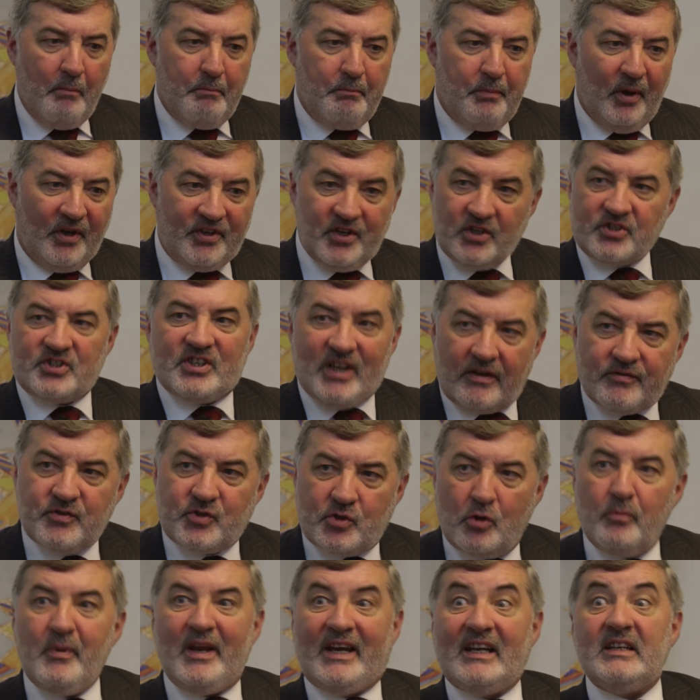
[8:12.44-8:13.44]
but doesn't have
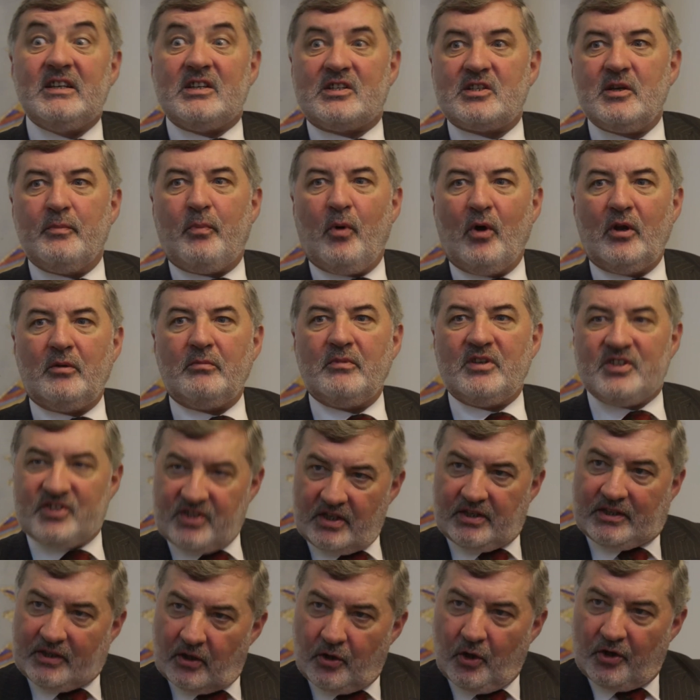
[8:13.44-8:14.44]
so many disappointments
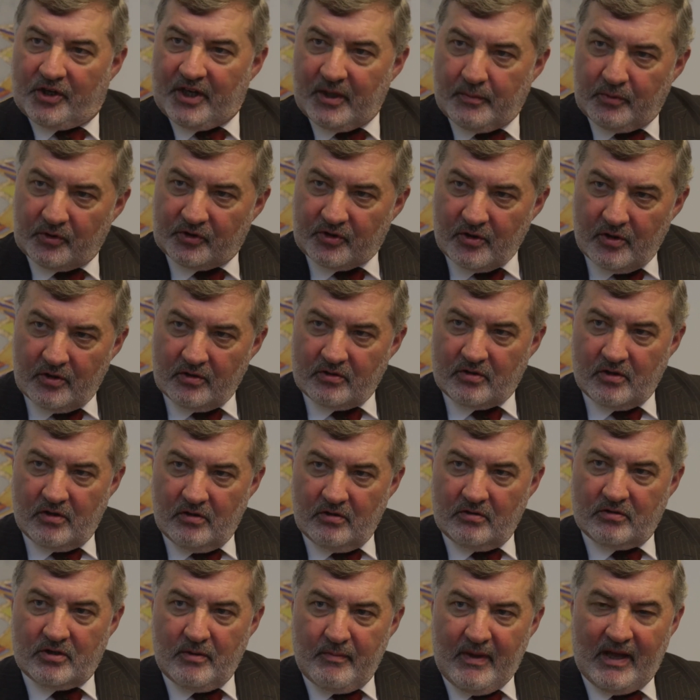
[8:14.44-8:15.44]
that they're not able
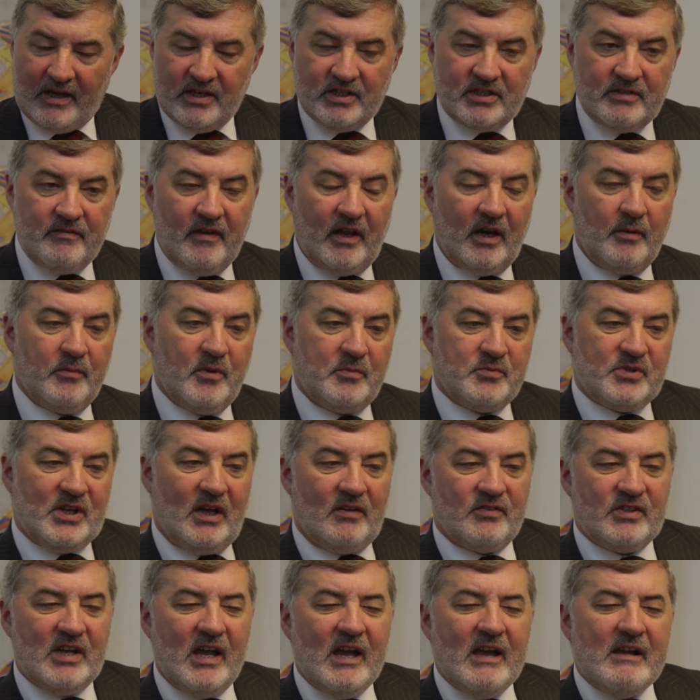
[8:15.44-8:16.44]
to manage, develop
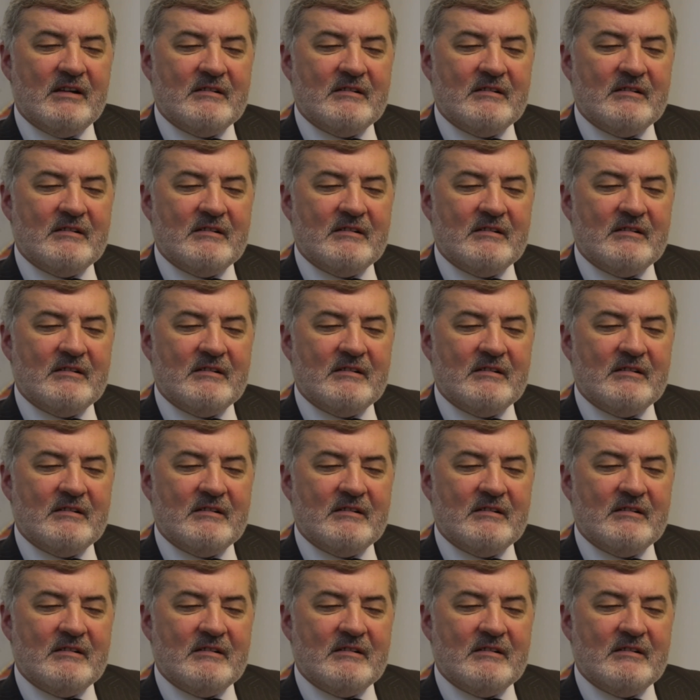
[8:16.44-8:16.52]
themselves.